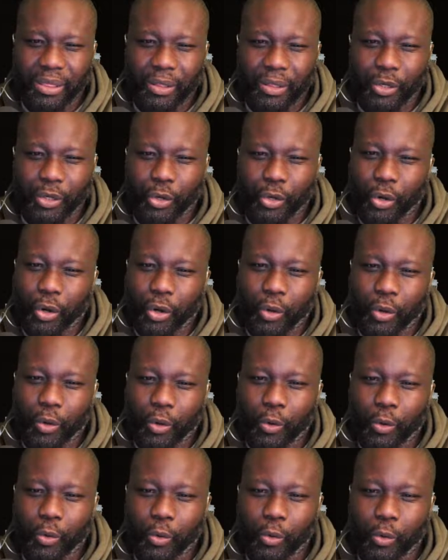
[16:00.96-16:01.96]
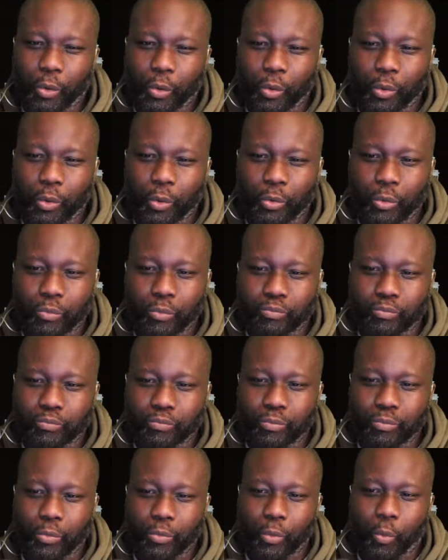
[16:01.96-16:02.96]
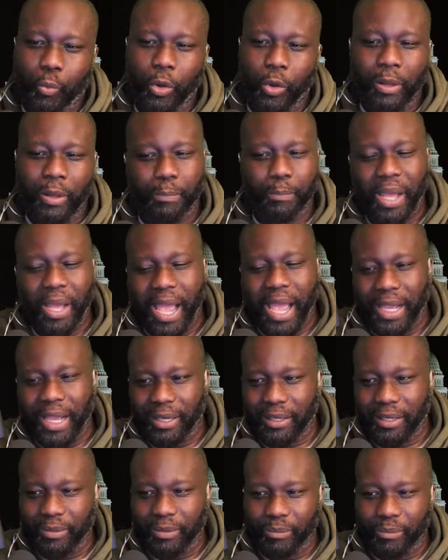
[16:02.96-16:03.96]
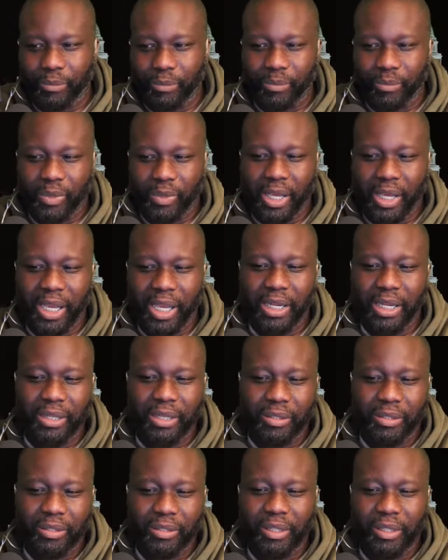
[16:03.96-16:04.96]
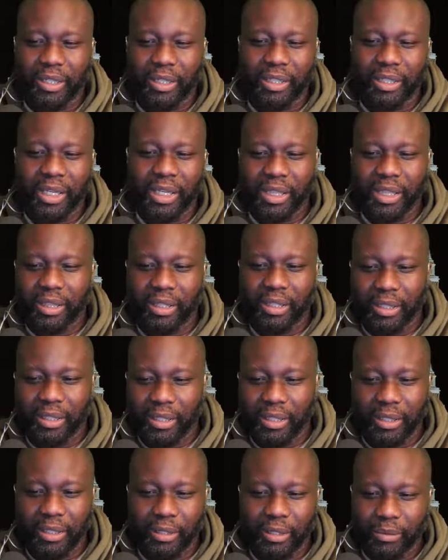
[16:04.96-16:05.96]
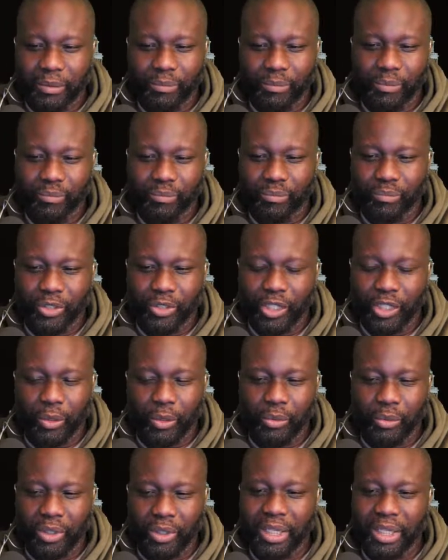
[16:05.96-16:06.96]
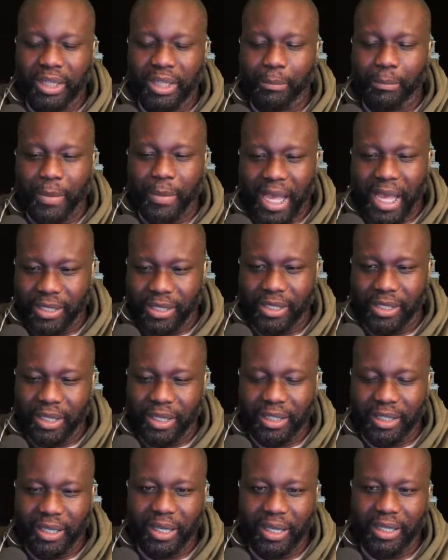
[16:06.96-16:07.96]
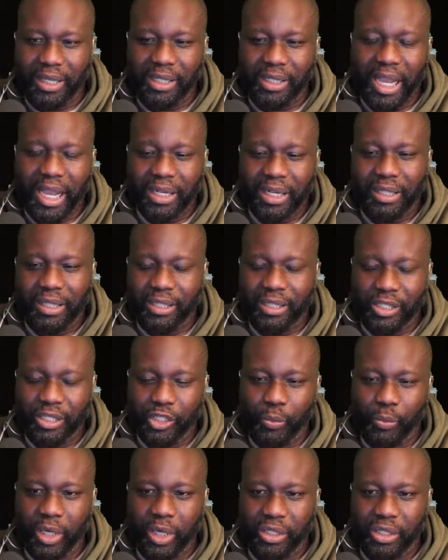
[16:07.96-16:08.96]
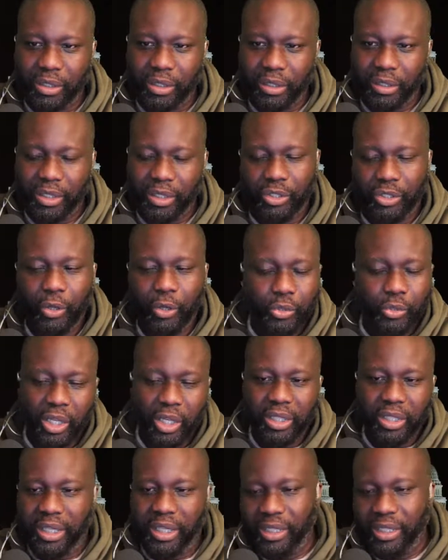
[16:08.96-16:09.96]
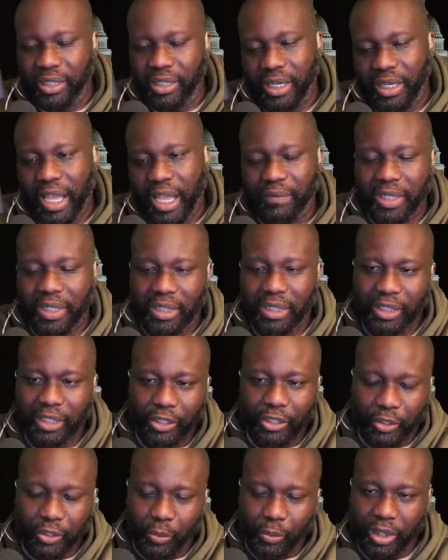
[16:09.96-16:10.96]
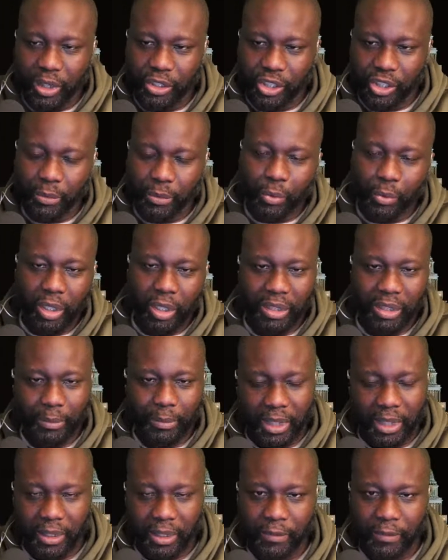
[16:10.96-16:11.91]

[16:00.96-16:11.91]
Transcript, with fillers: girl who went back and lit the, you know, lit the match, ignited the situation, because those other kids didn't have anything to do with it. She brought them in it.